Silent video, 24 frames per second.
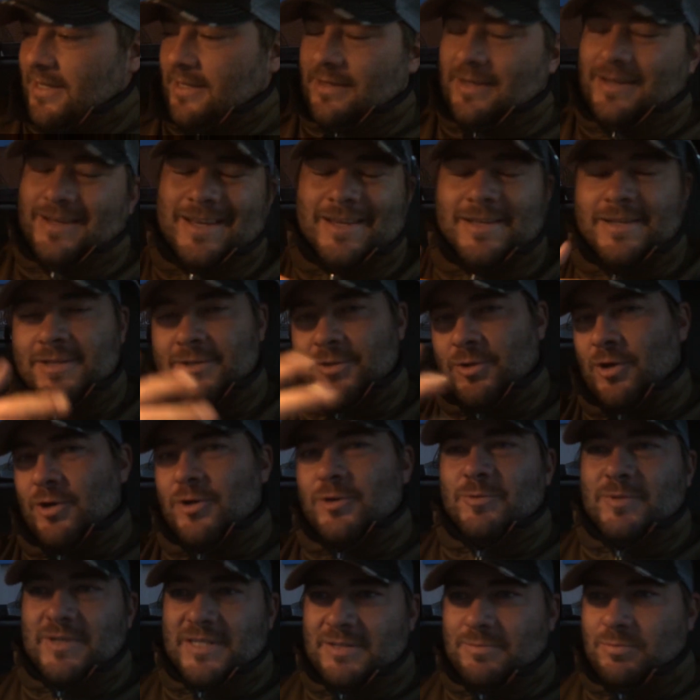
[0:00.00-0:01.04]
like, it's
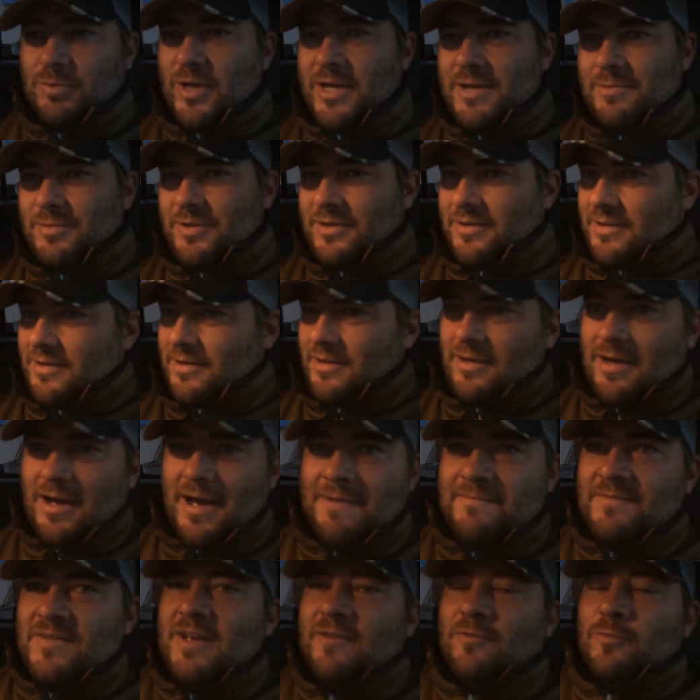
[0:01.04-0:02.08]
hard to explain, but
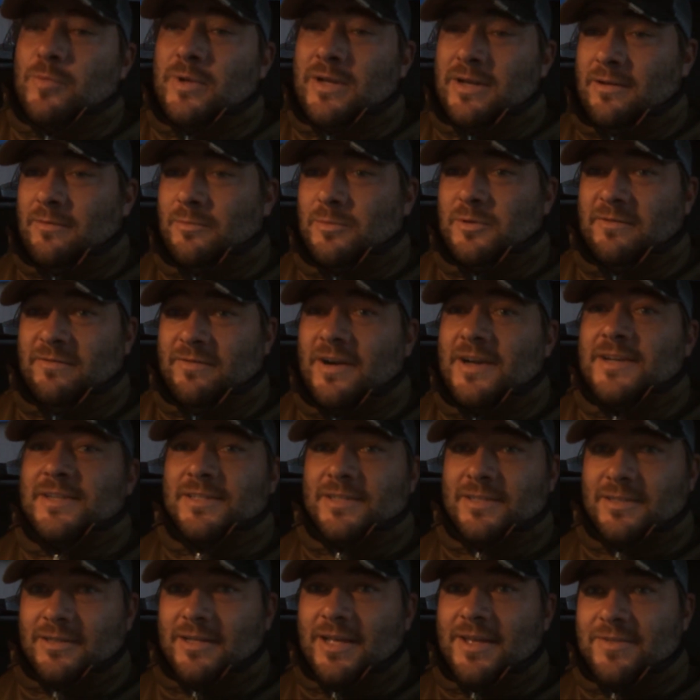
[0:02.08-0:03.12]
I've never been able to find
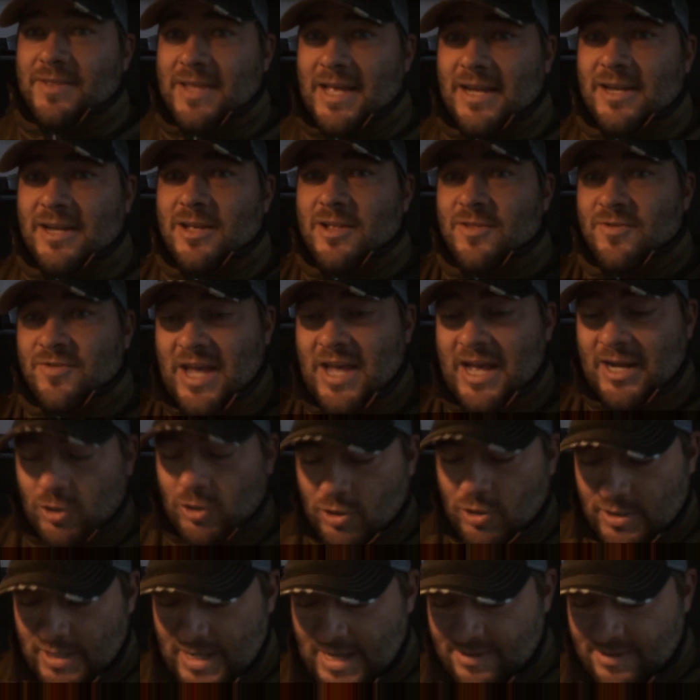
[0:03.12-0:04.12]
a sled that good.